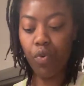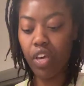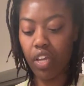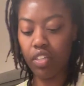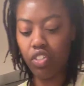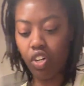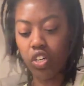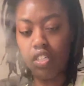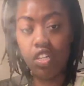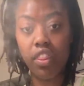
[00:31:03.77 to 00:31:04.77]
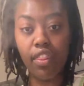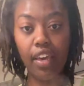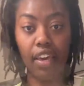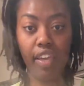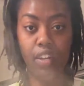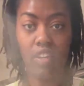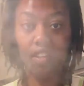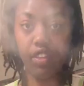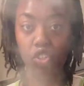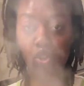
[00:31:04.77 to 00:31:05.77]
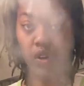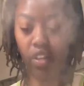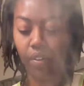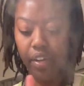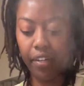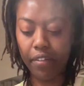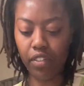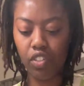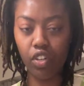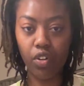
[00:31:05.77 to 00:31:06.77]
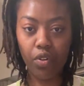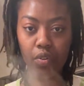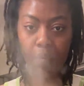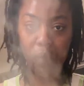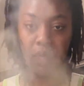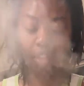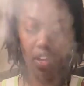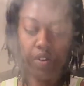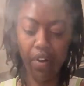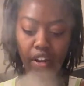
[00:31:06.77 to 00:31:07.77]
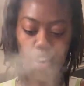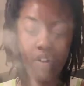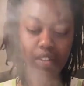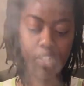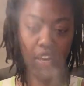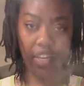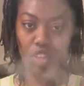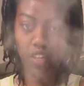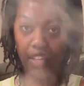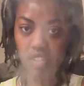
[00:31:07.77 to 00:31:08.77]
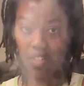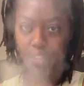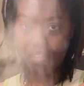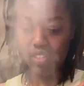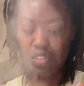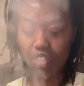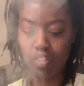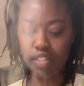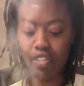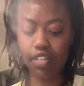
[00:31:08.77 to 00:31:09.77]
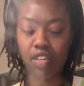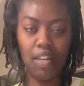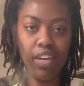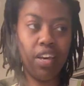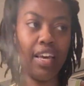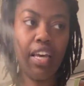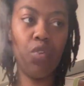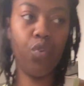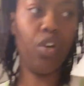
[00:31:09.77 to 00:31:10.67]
we can start to thicken the strala, right? So right now it's like this, and we